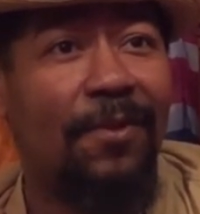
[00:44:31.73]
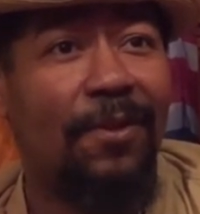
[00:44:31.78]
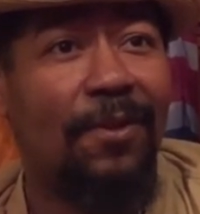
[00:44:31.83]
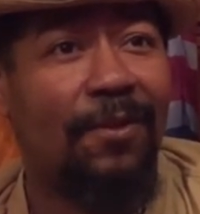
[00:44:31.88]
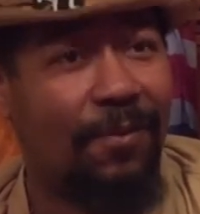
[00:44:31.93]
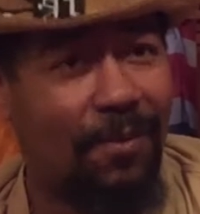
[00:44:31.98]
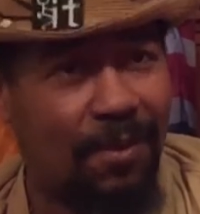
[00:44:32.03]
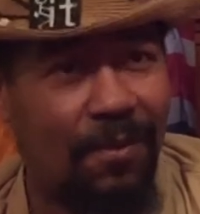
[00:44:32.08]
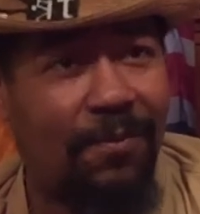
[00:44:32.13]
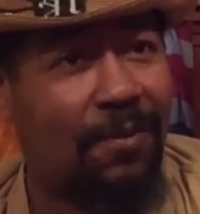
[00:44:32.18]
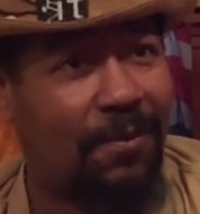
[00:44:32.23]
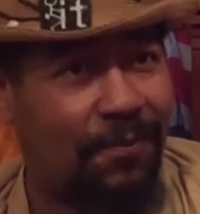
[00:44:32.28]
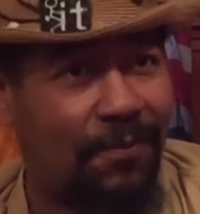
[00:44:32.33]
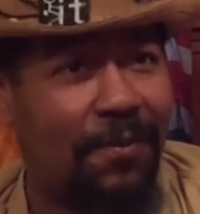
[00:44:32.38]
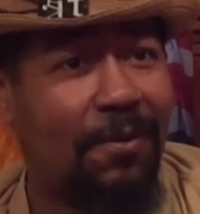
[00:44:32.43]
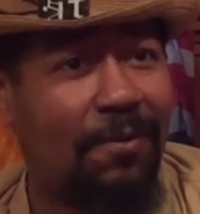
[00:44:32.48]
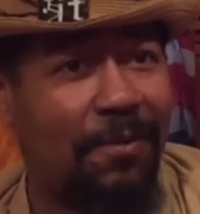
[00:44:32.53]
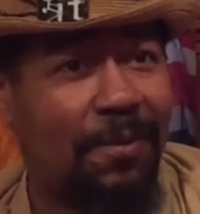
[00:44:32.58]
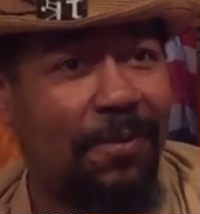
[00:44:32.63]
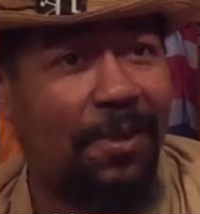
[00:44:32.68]
You
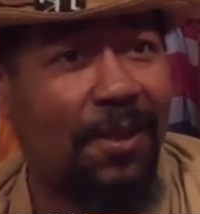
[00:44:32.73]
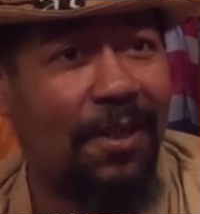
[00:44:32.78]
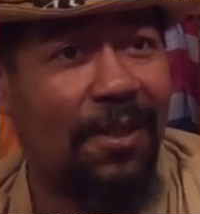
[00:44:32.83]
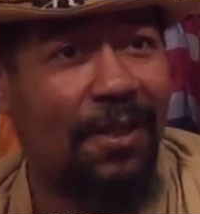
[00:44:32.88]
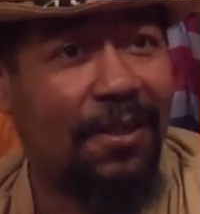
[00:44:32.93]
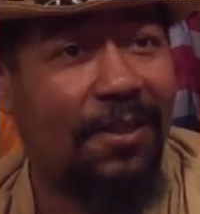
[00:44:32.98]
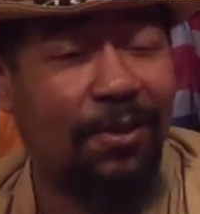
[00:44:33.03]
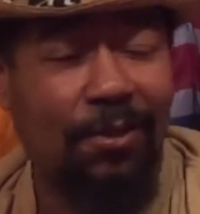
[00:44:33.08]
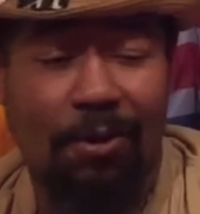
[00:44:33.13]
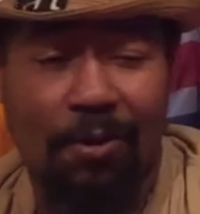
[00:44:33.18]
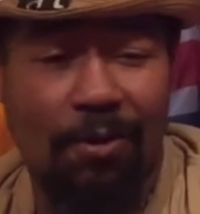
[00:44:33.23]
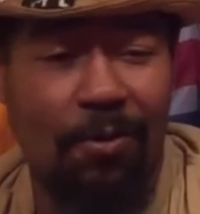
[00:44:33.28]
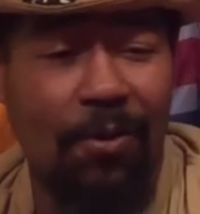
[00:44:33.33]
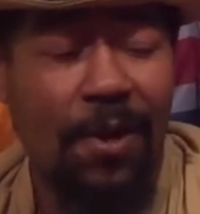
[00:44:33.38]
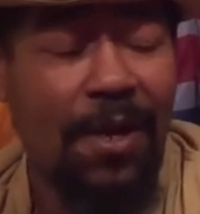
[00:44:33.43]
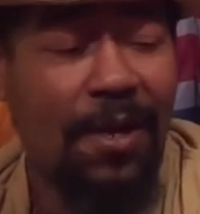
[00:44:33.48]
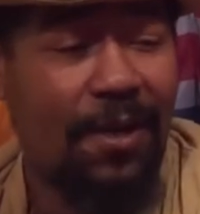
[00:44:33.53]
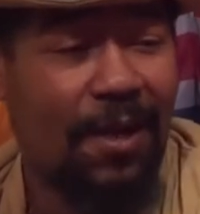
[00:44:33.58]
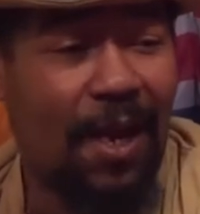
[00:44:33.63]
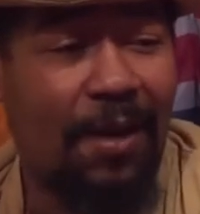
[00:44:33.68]
feel what I'm saying? So,
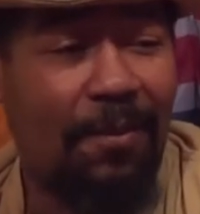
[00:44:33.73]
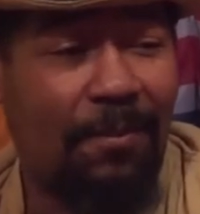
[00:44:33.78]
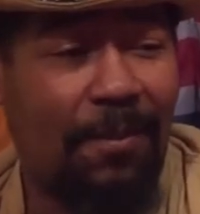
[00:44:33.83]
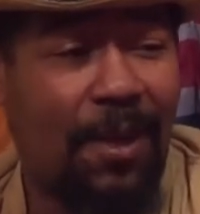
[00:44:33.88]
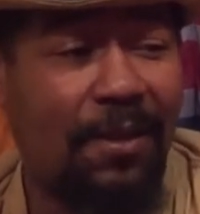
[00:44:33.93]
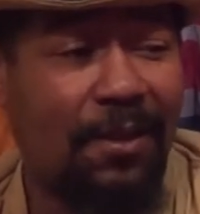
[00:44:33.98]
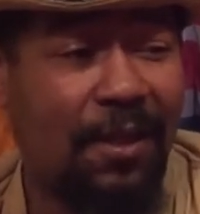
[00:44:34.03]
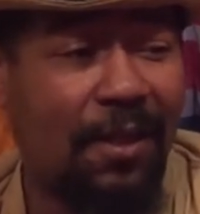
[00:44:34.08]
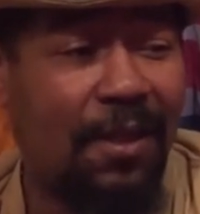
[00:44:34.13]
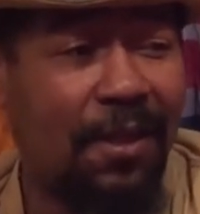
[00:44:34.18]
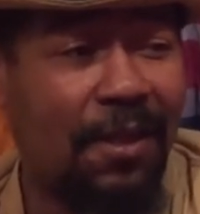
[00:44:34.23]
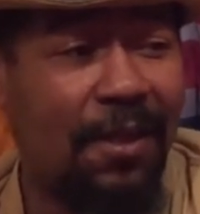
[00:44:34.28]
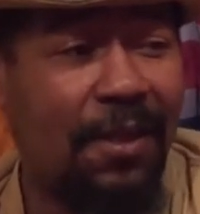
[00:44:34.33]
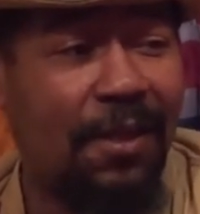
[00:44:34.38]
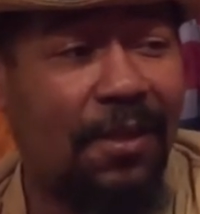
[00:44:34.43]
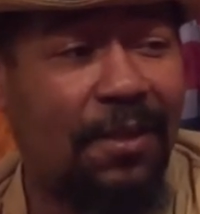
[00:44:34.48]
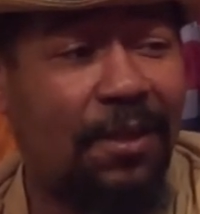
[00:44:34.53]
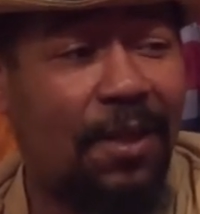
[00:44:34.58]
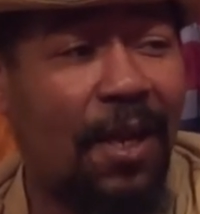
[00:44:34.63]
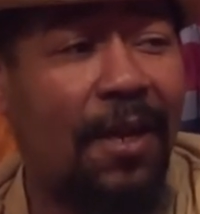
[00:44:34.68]
like, my thing
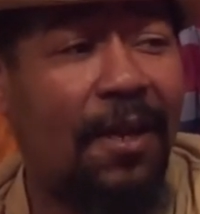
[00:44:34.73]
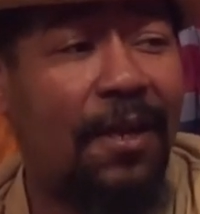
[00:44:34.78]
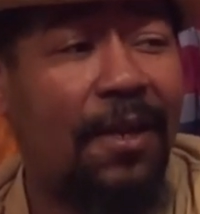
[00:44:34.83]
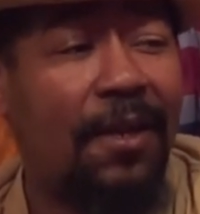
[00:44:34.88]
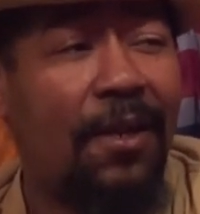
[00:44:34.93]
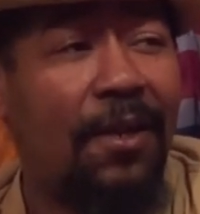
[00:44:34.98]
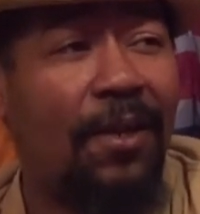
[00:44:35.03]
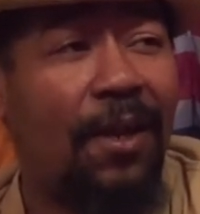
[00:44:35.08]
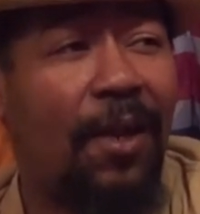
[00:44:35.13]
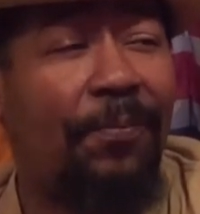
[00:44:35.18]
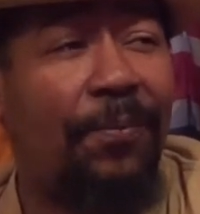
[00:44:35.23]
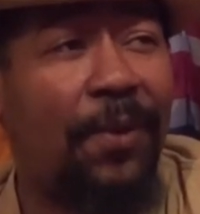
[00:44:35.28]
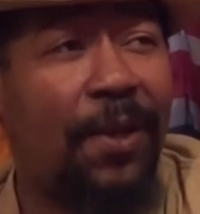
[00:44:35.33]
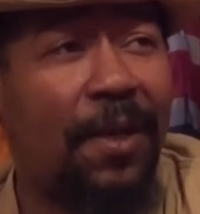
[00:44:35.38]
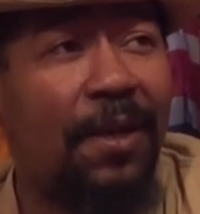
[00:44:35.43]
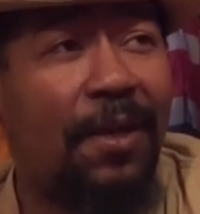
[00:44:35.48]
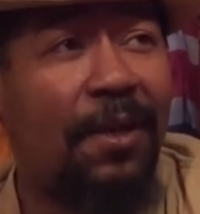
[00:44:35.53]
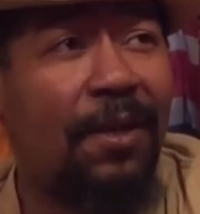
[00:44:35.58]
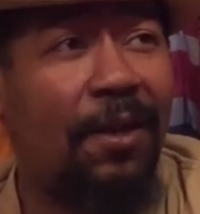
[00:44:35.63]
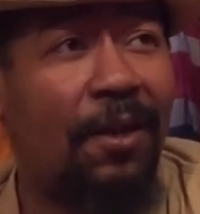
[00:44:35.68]
is, like, I
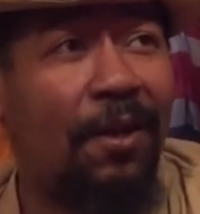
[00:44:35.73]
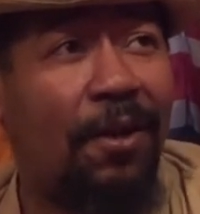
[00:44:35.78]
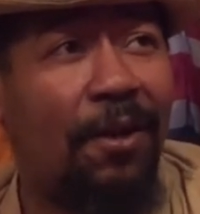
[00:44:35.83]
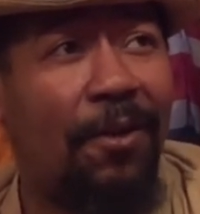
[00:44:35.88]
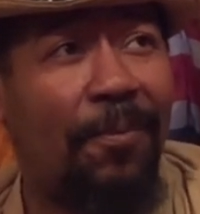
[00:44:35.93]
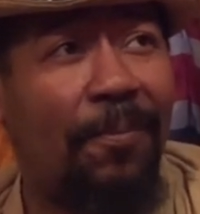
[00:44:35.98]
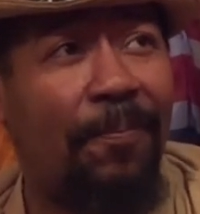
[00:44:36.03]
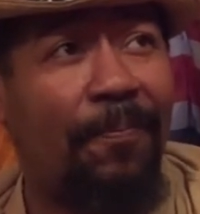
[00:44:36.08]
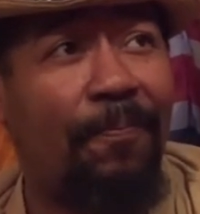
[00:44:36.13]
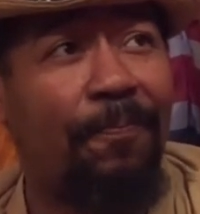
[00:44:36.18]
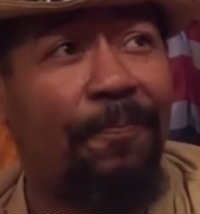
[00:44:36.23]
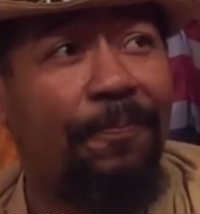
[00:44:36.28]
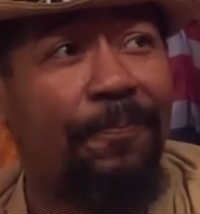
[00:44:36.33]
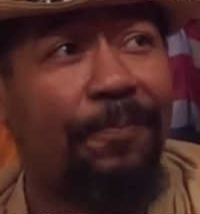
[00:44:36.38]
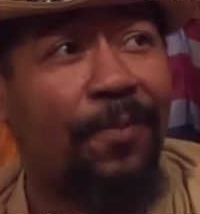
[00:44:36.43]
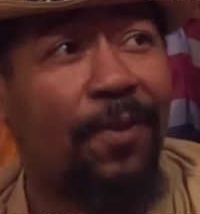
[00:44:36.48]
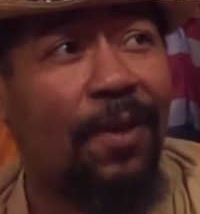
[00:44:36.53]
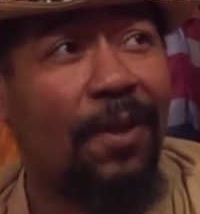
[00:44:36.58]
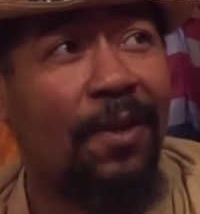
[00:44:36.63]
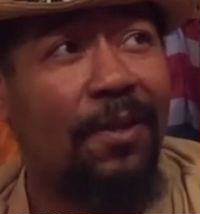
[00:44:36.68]
think,
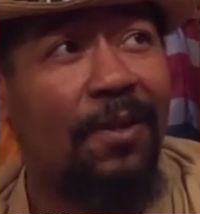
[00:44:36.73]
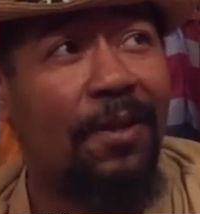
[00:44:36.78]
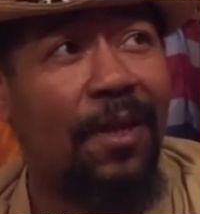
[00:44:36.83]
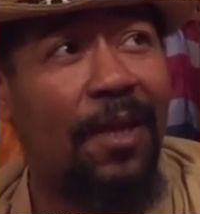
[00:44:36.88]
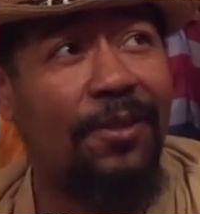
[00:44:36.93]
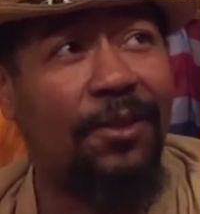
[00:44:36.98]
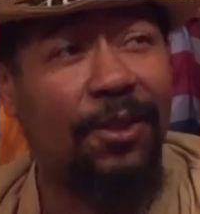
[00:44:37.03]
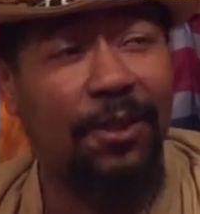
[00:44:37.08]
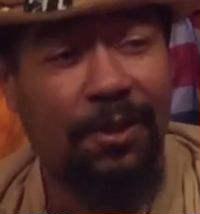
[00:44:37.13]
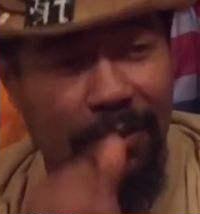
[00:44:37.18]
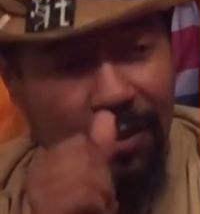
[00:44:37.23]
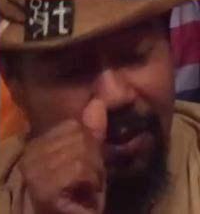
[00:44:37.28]
like, just,